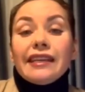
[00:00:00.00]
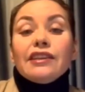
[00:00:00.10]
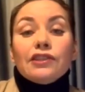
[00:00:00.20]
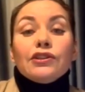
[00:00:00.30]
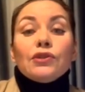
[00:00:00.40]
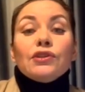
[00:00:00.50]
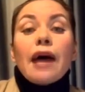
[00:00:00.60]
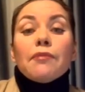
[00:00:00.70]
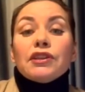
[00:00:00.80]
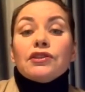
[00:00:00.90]
do
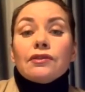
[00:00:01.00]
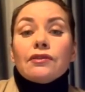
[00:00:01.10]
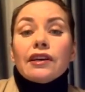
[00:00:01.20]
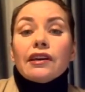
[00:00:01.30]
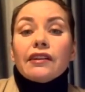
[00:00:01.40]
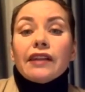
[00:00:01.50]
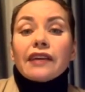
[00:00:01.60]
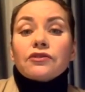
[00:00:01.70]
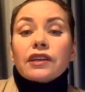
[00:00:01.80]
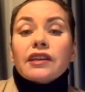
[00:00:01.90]
damage to the
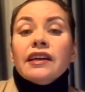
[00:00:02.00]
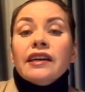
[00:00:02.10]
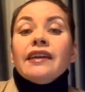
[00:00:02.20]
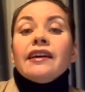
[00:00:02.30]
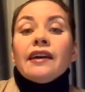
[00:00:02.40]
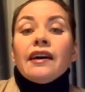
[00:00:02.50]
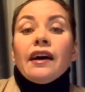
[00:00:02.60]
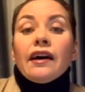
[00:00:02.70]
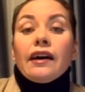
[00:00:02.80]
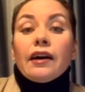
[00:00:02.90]
electric
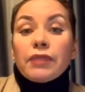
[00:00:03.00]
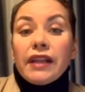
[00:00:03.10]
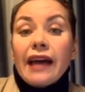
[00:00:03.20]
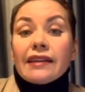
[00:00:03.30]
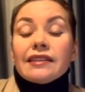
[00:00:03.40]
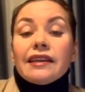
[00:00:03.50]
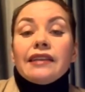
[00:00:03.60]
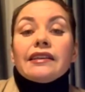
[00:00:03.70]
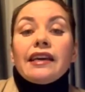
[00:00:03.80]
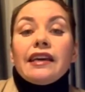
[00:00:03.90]
plant
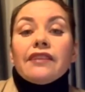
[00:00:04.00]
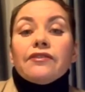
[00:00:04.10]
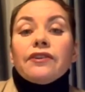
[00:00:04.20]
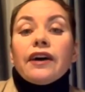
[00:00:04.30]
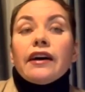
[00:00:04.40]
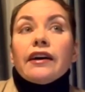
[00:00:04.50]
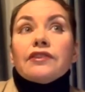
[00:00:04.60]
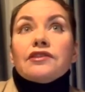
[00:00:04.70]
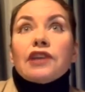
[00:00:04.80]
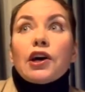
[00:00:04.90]
in Kyiv.
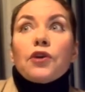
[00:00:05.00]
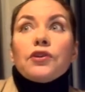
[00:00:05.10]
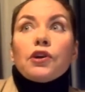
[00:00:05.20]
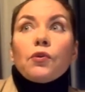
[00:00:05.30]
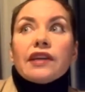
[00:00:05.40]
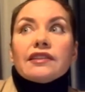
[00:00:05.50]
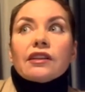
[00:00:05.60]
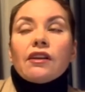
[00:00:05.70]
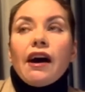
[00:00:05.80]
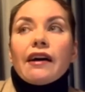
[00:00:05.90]
So there was a
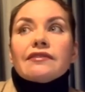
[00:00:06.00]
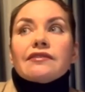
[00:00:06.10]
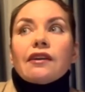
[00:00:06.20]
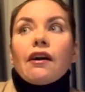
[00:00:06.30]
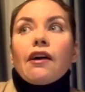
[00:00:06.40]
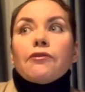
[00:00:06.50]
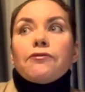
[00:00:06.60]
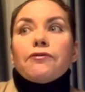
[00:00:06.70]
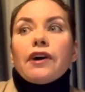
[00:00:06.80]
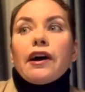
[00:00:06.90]
loss of
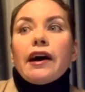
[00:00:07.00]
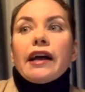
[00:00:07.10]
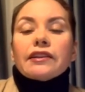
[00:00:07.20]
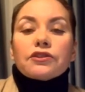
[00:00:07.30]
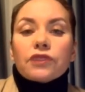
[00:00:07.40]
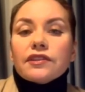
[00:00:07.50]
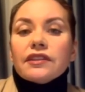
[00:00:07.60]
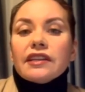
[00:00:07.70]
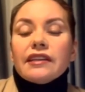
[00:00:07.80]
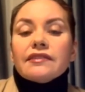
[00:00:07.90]

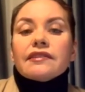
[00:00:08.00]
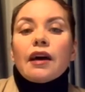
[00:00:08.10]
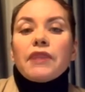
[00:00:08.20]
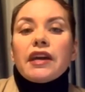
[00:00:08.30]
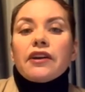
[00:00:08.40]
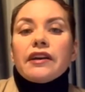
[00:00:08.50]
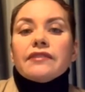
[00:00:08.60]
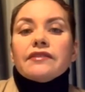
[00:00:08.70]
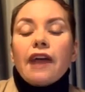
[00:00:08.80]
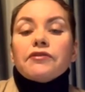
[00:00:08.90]
electricity in some
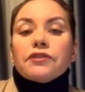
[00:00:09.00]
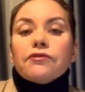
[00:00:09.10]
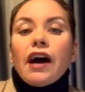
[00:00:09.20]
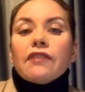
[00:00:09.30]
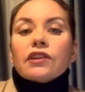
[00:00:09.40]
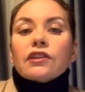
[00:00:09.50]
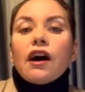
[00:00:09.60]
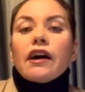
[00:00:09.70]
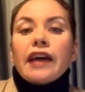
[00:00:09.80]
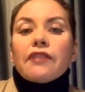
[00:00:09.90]
areas after 5
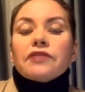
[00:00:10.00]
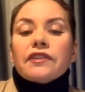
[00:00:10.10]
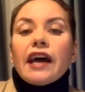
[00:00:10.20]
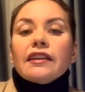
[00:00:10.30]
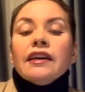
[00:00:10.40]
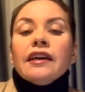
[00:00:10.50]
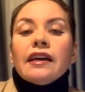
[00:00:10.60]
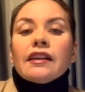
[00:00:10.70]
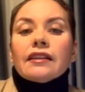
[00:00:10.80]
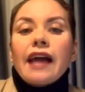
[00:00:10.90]
o'clock, after that
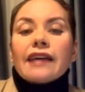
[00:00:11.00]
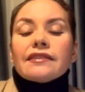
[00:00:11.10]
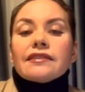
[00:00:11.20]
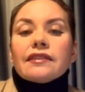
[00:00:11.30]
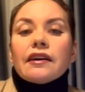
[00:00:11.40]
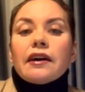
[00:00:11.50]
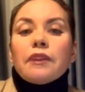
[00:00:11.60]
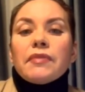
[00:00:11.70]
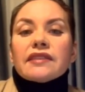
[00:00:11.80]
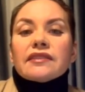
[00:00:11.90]
last
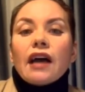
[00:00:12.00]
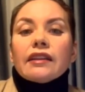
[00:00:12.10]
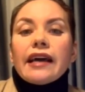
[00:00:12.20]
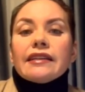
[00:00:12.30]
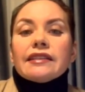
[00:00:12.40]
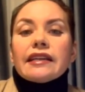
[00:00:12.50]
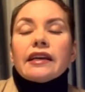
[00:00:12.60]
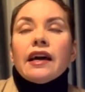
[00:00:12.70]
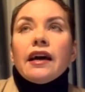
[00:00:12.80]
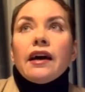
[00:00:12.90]
missile landing,
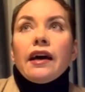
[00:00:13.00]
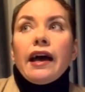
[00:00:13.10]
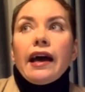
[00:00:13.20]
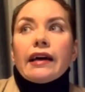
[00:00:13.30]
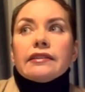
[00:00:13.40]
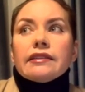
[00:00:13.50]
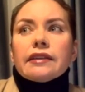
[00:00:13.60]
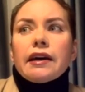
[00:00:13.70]
and